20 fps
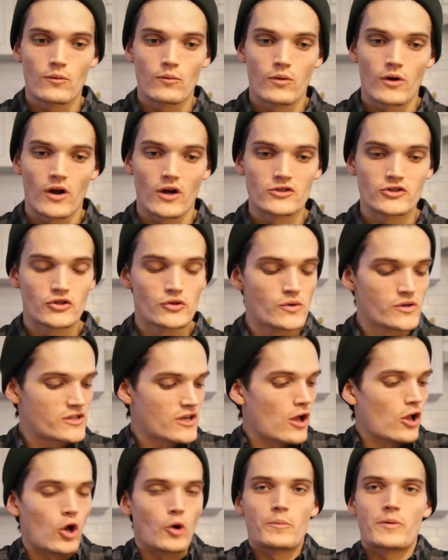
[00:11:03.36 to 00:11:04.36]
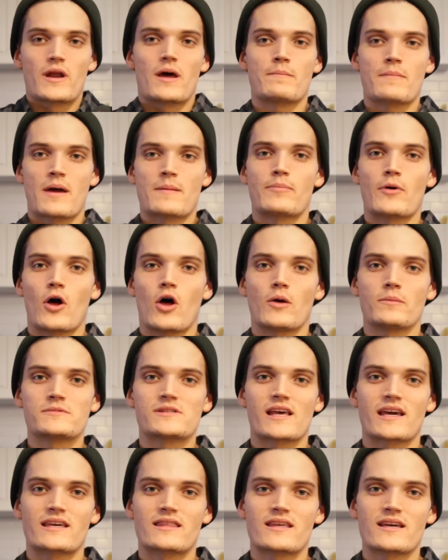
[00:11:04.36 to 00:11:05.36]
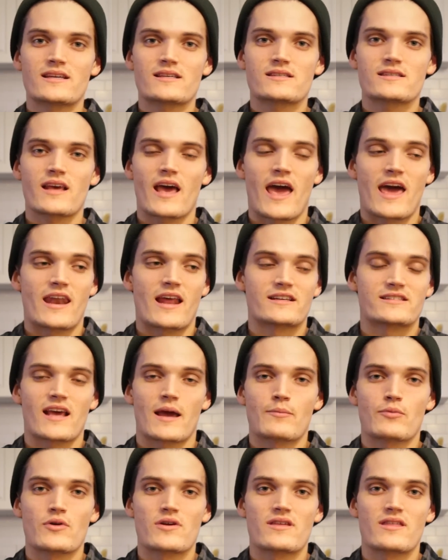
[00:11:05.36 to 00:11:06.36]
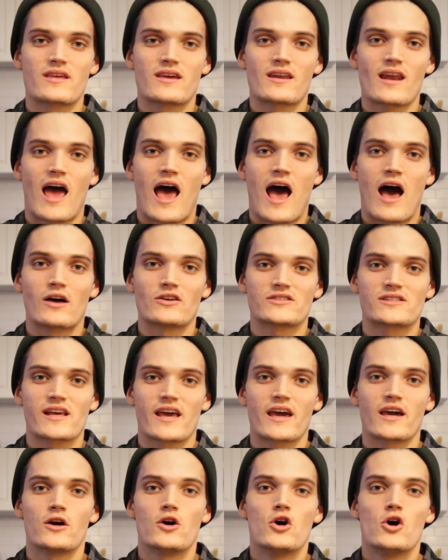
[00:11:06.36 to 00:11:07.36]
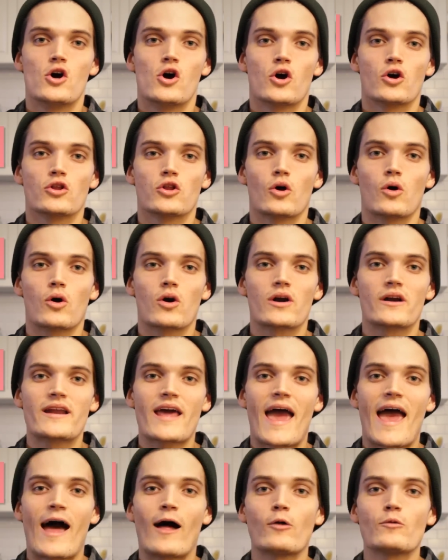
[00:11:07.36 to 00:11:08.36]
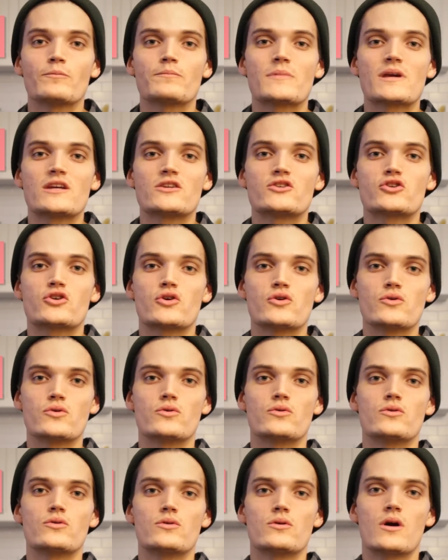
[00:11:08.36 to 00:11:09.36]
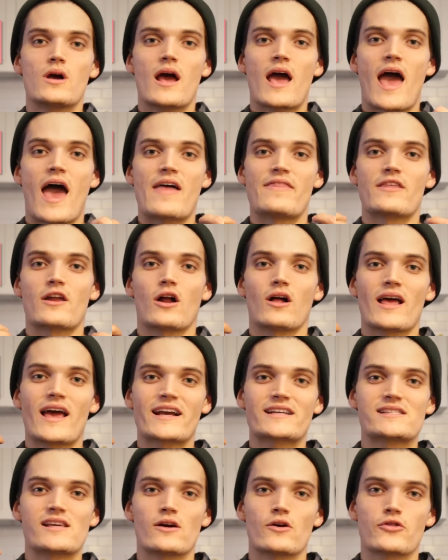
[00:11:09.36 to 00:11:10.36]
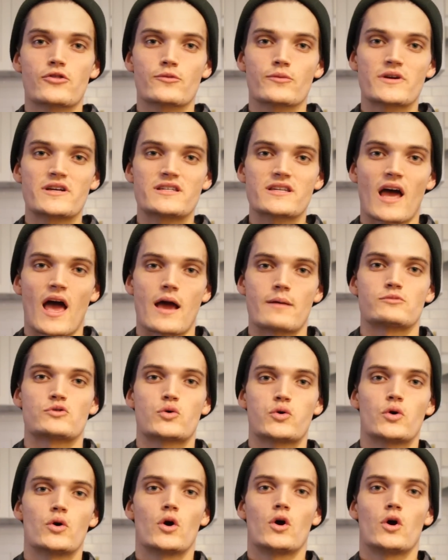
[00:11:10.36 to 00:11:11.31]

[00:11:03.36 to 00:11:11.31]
what I'll do is I'll open up my palms like this, and as I breathe in, I'll say, Lord, help me to, and then I'll exhale three times.